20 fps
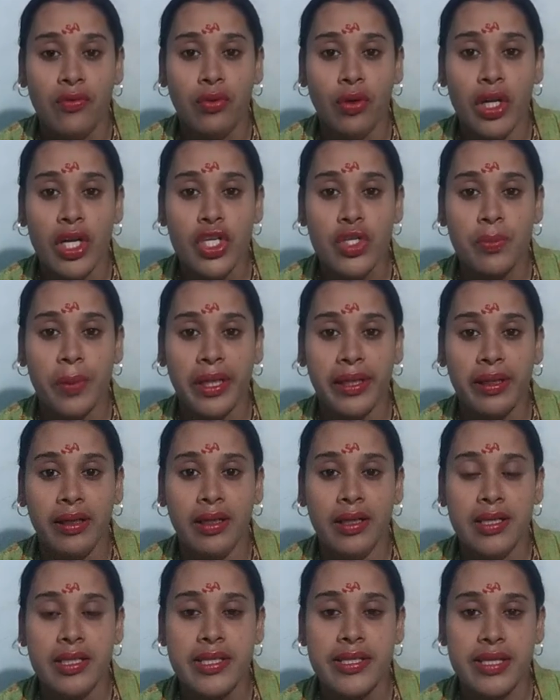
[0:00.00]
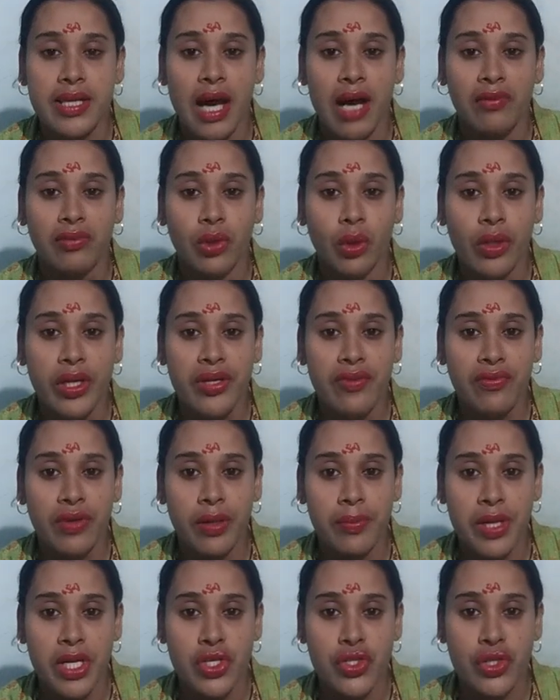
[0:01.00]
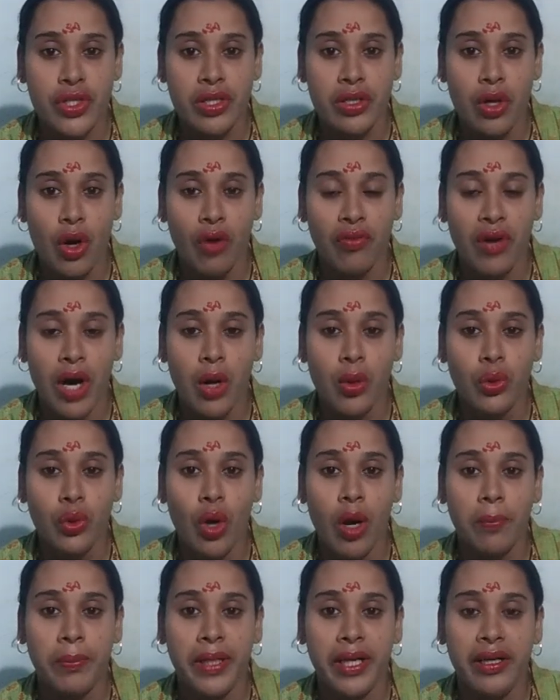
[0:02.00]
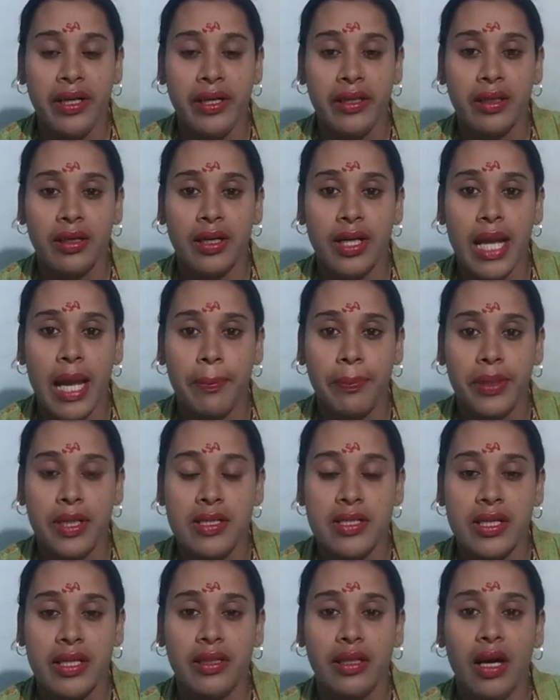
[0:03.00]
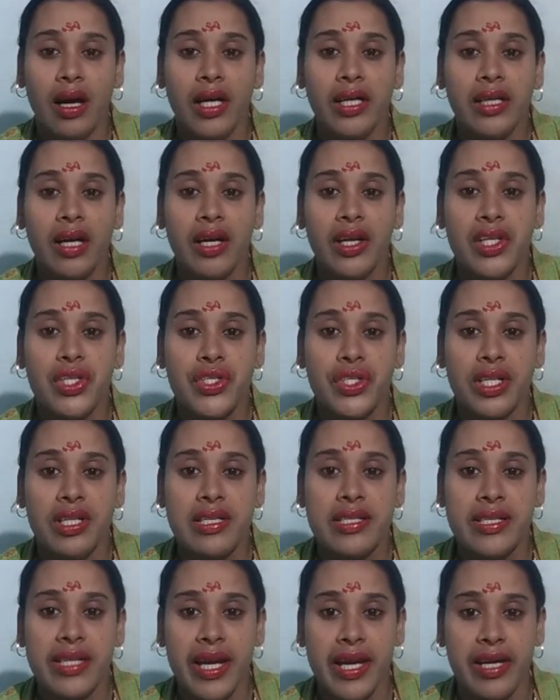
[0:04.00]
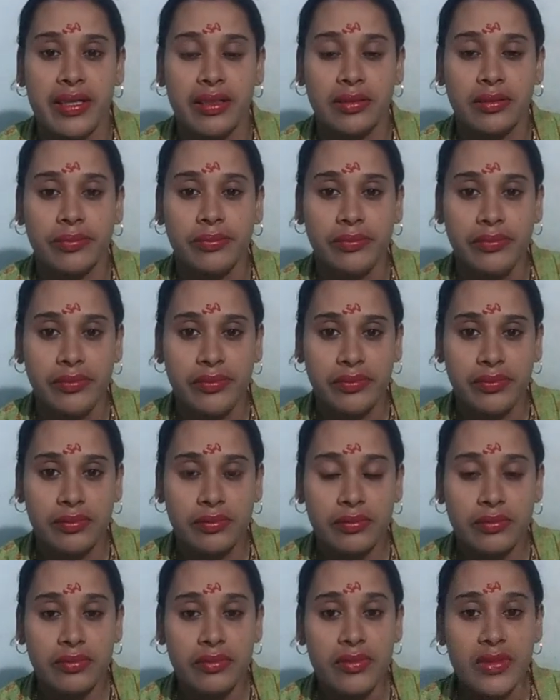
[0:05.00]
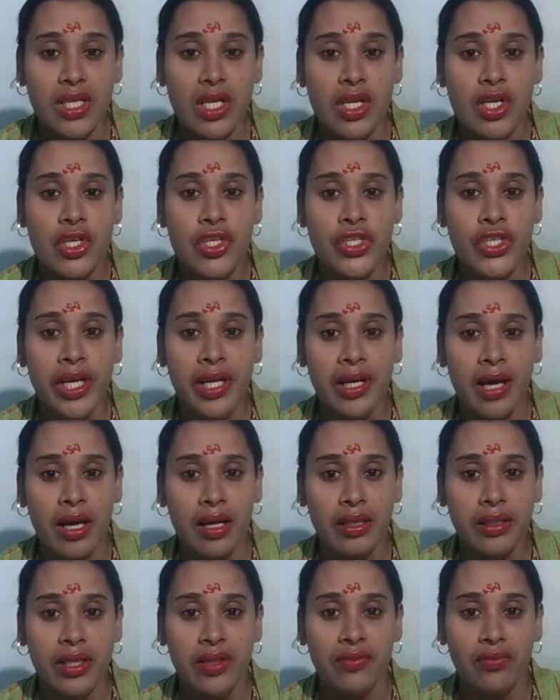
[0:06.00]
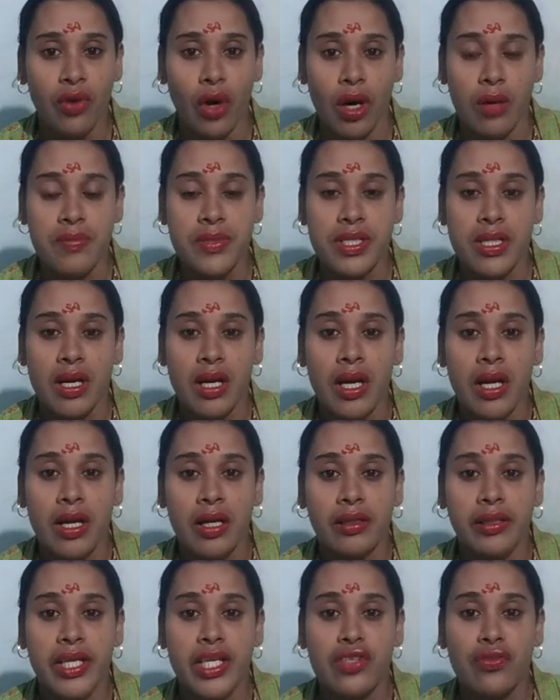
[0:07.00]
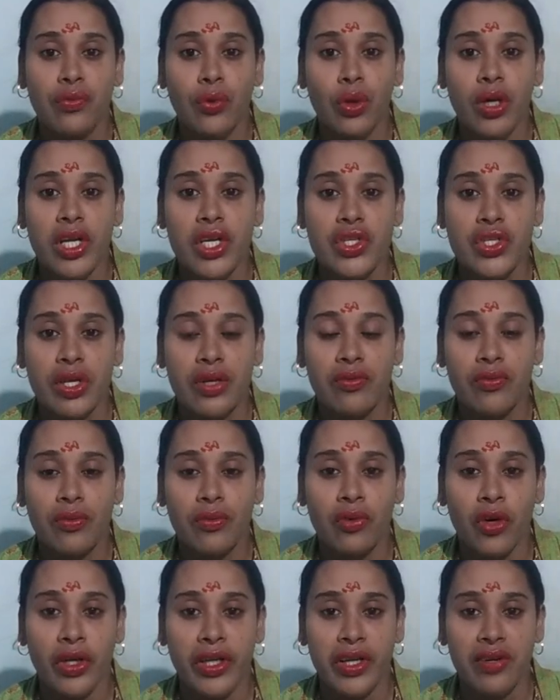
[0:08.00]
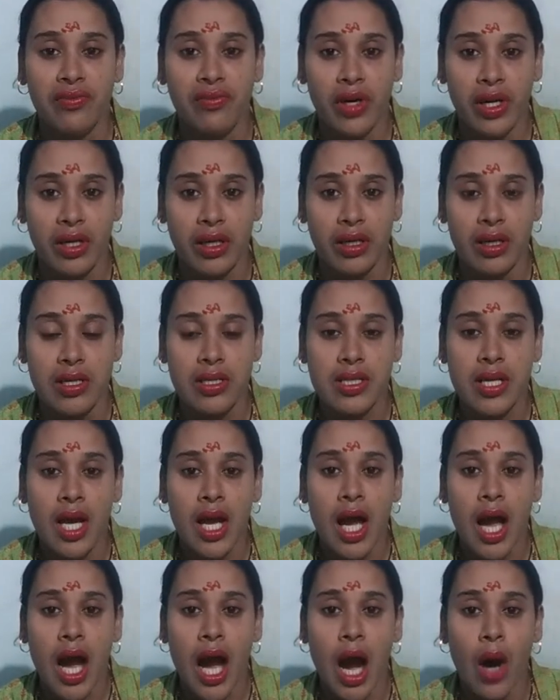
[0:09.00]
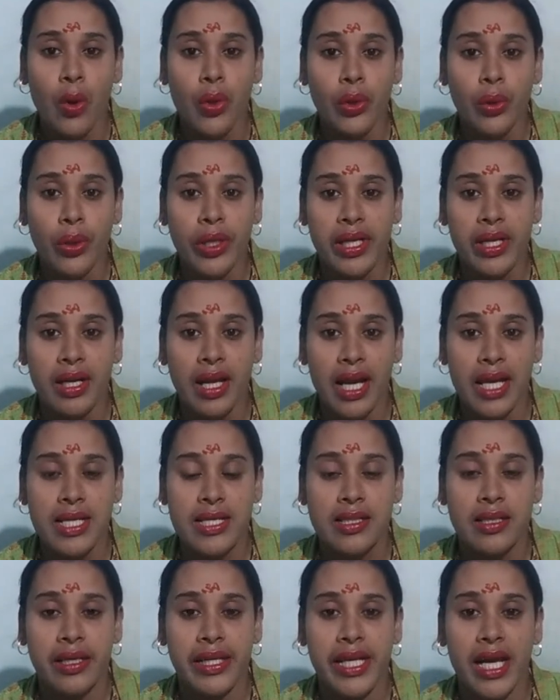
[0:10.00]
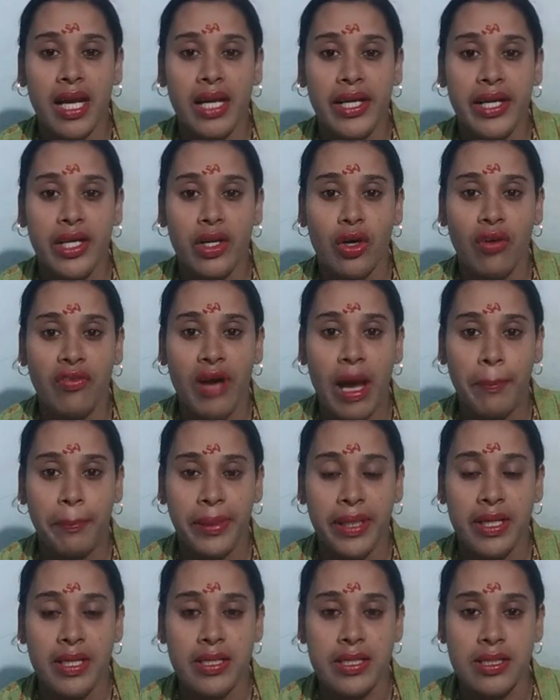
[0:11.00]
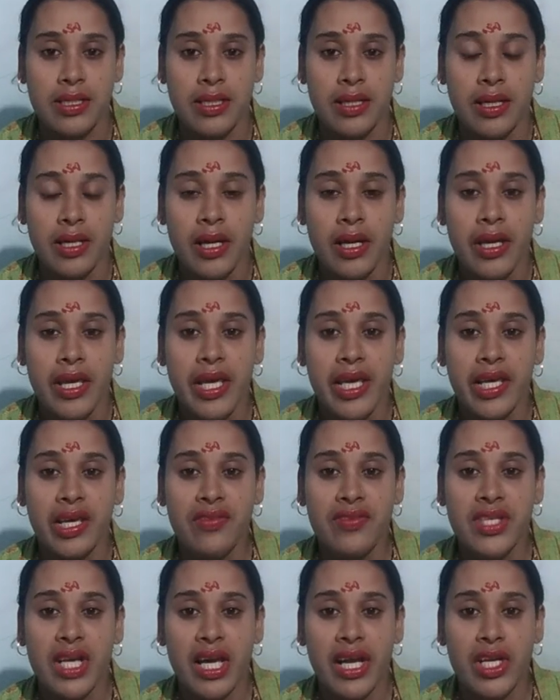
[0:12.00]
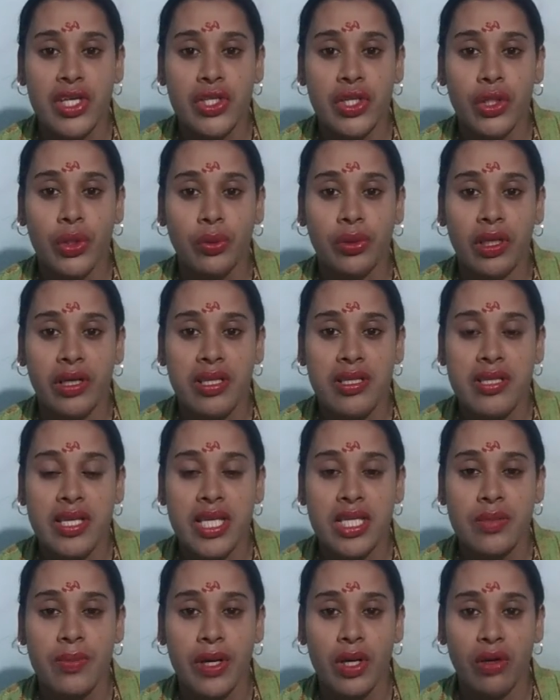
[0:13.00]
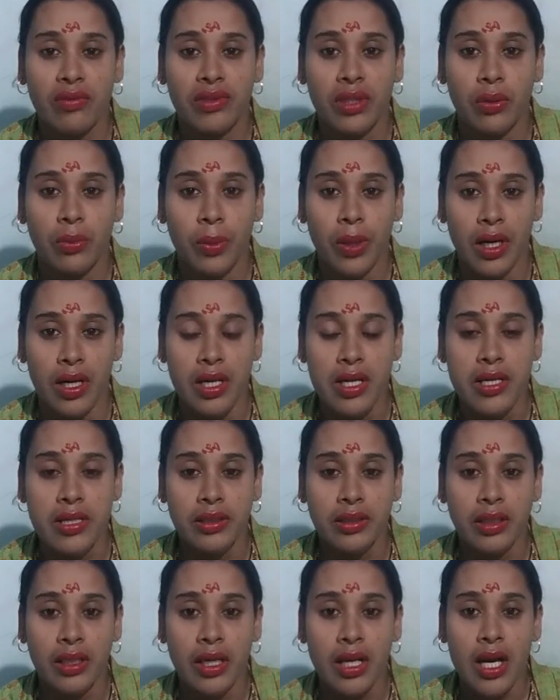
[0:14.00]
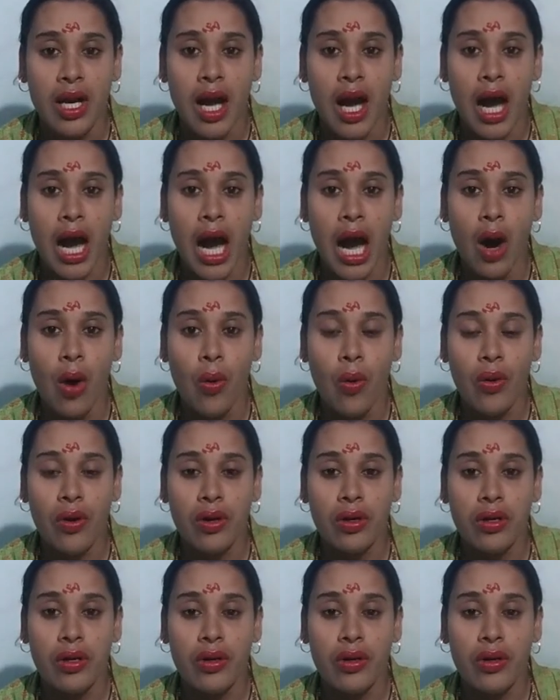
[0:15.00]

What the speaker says: Foolish materialists have no information of how to obtain eternal happiness in the unconditional state. Shri Narad informs these foolish fructive workers how to realize the reality of happiness. He gives direction to the diseased men of the world how